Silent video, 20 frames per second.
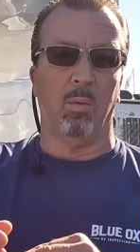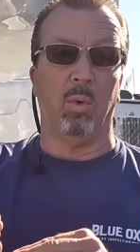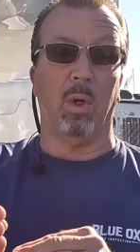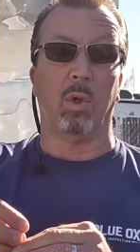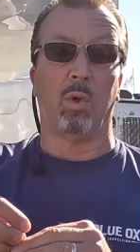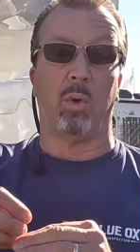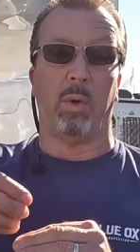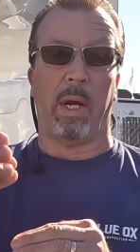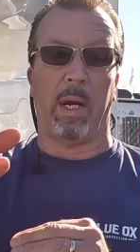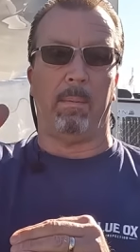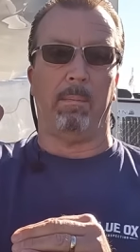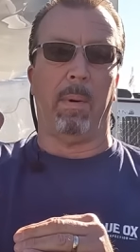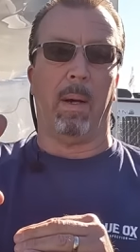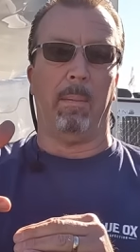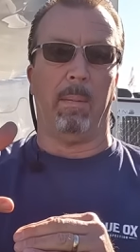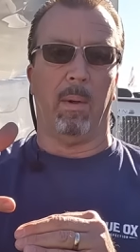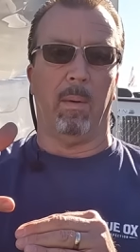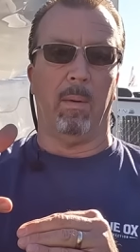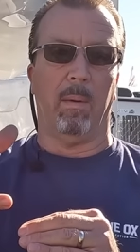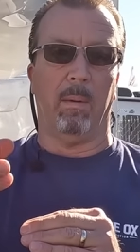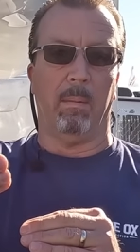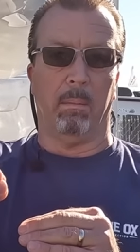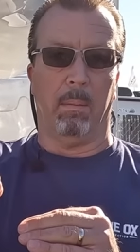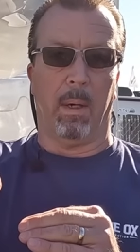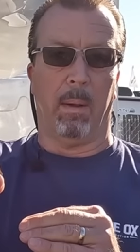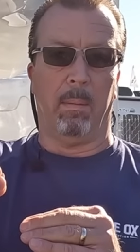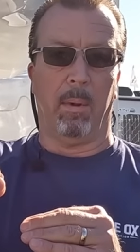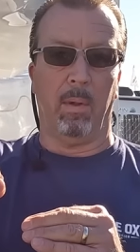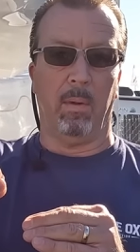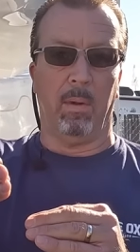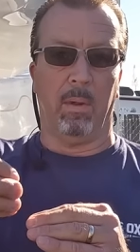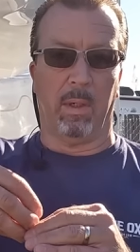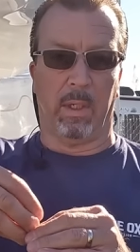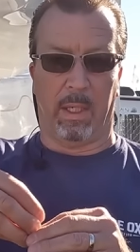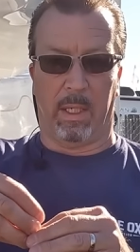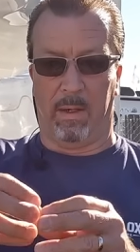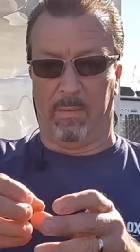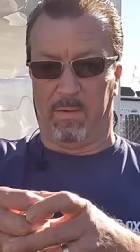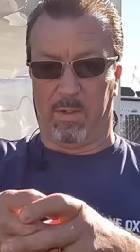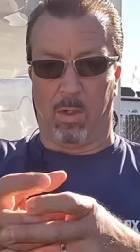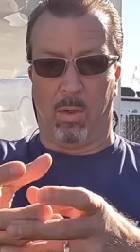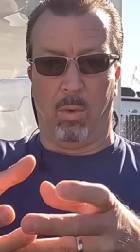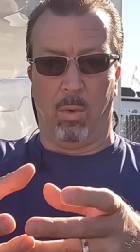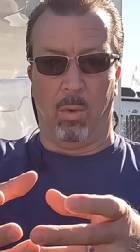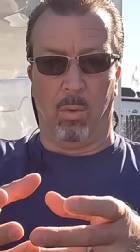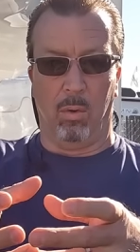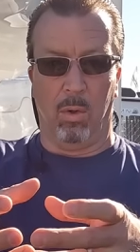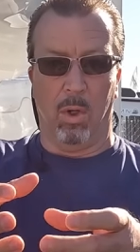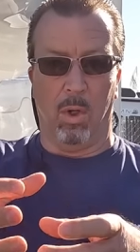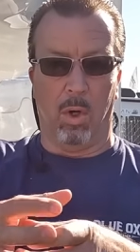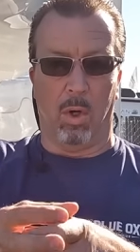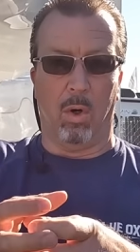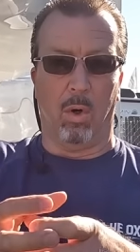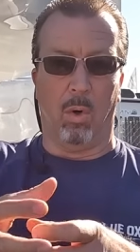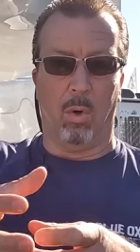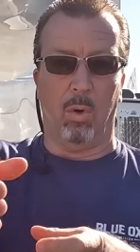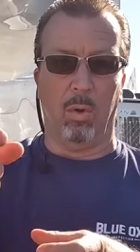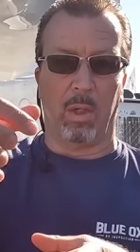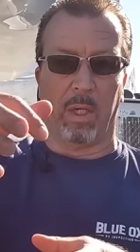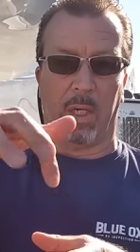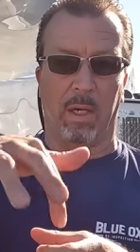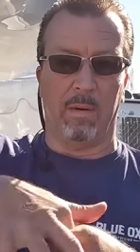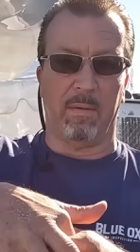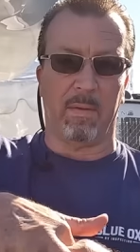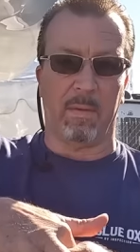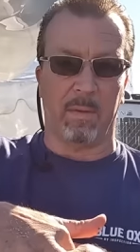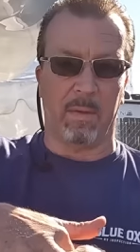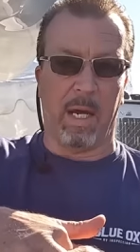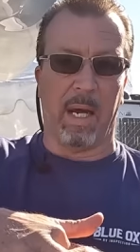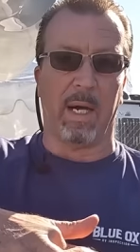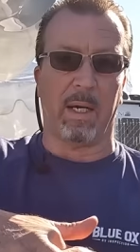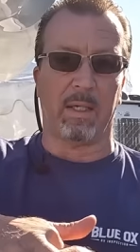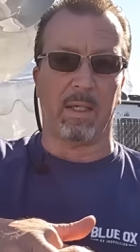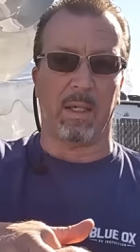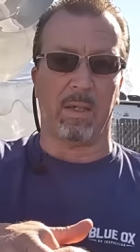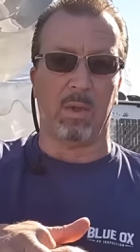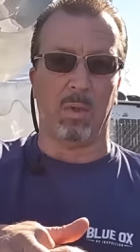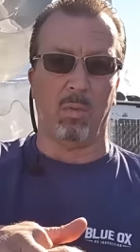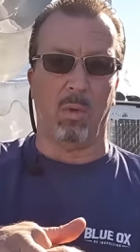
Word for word: will create bubble bubble gives a hole a hole gives access to